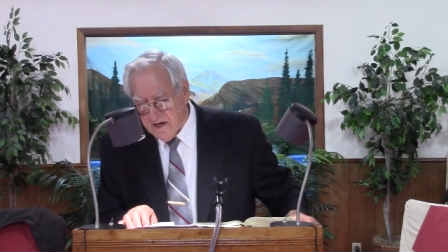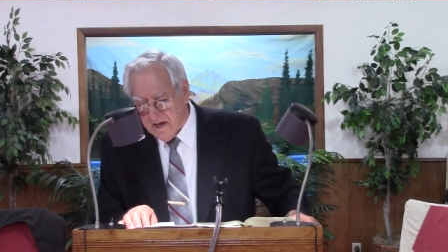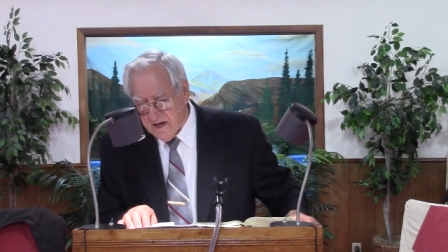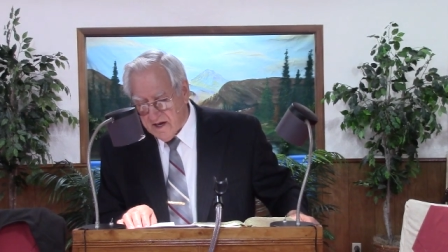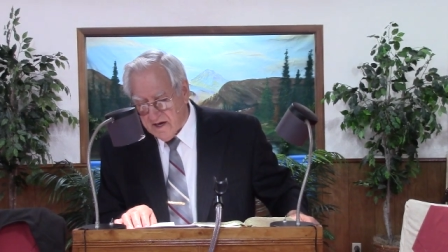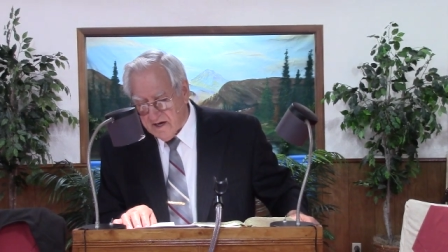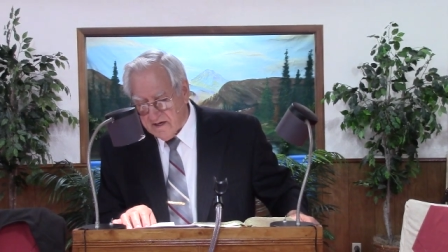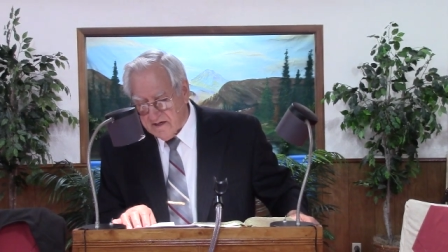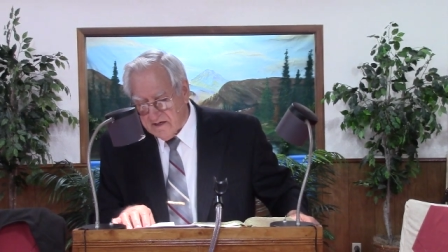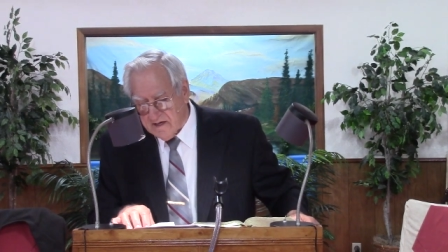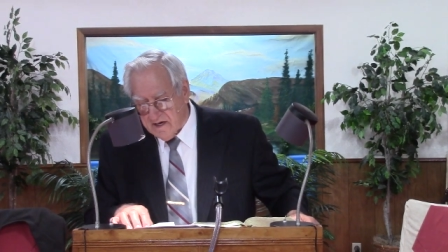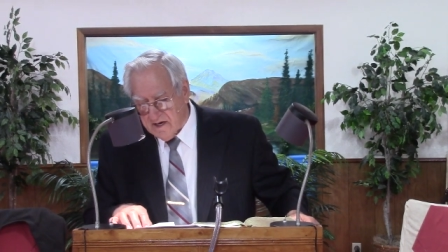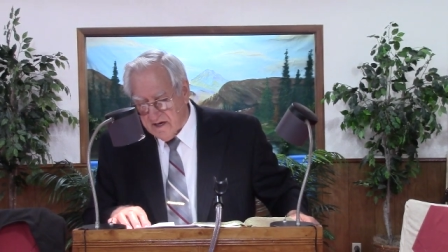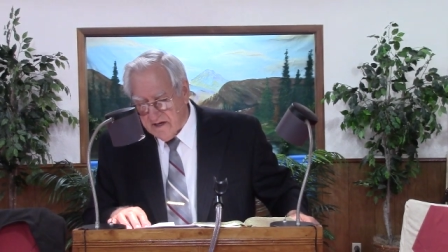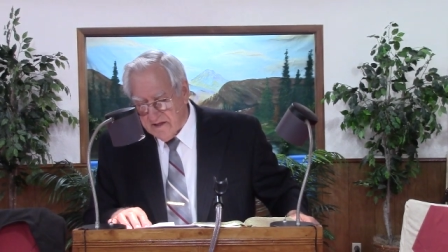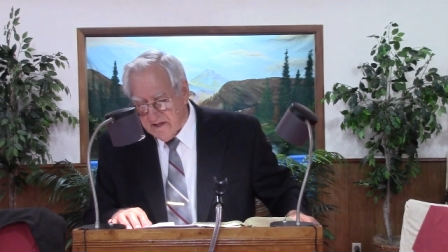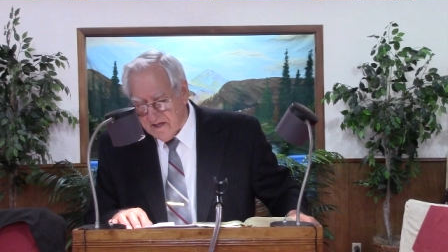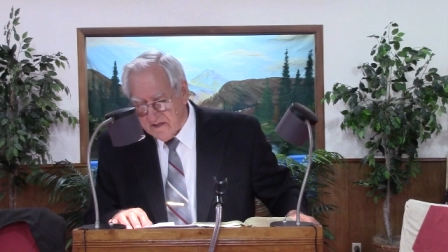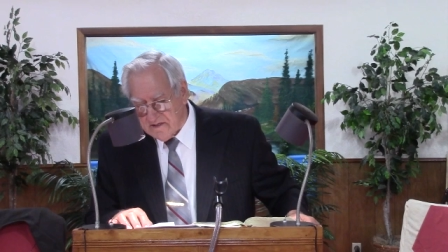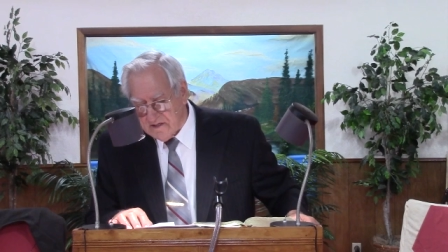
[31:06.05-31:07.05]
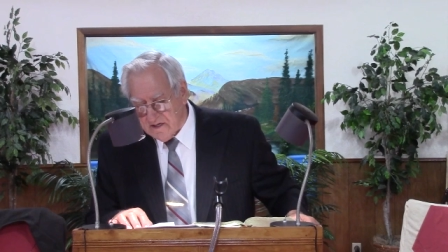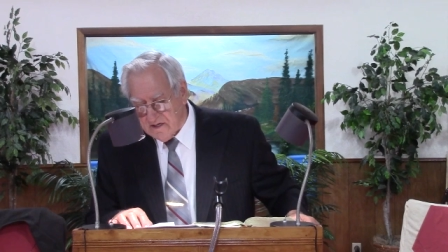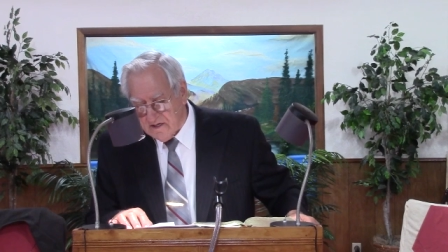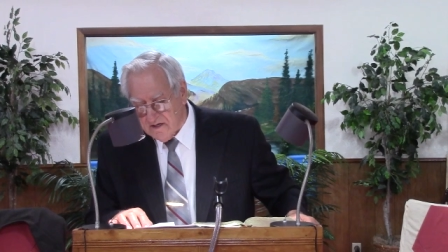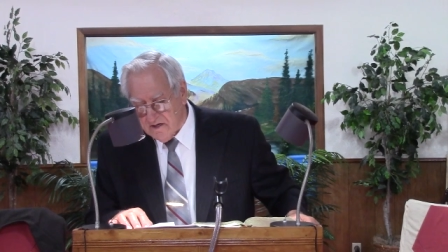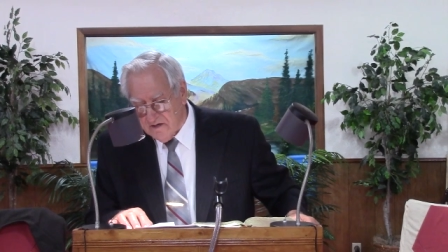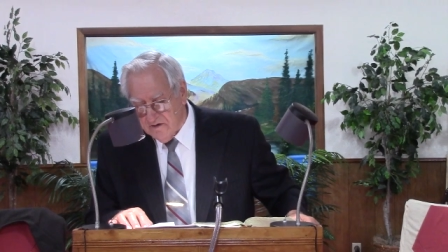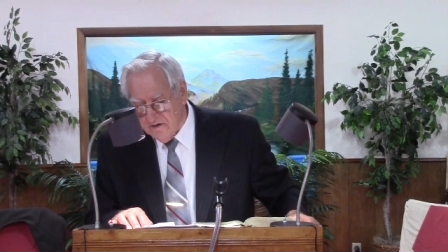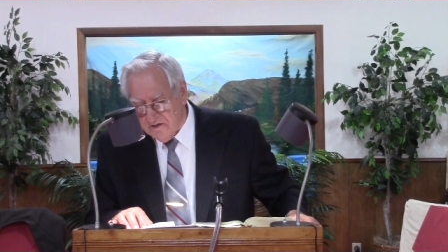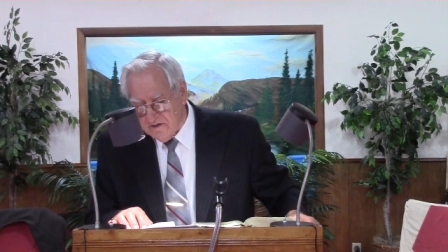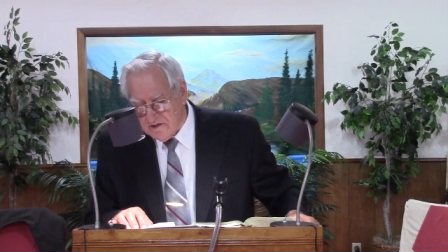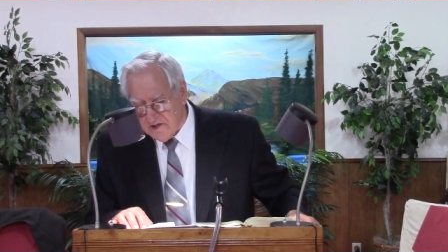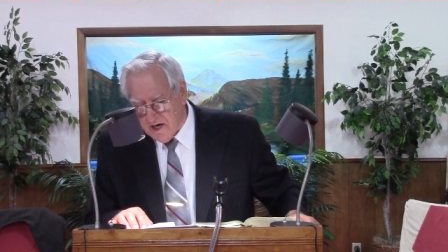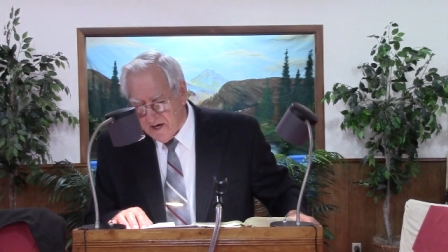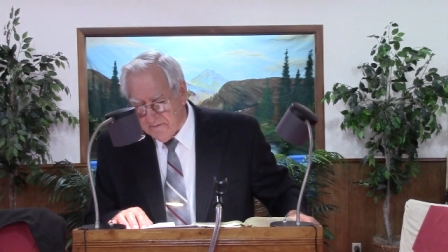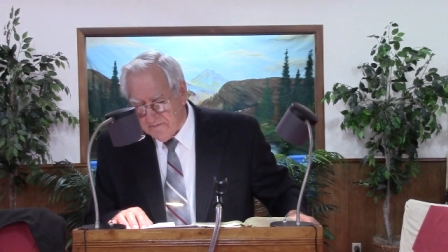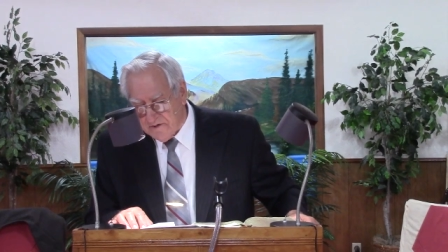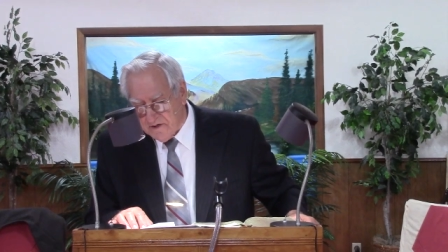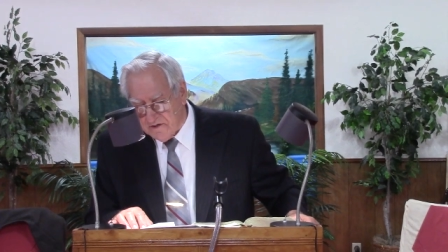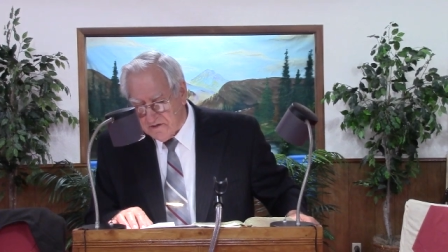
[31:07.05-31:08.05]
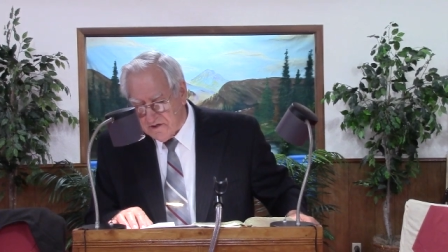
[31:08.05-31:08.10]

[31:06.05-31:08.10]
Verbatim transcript: And uh, that's in Luke chapter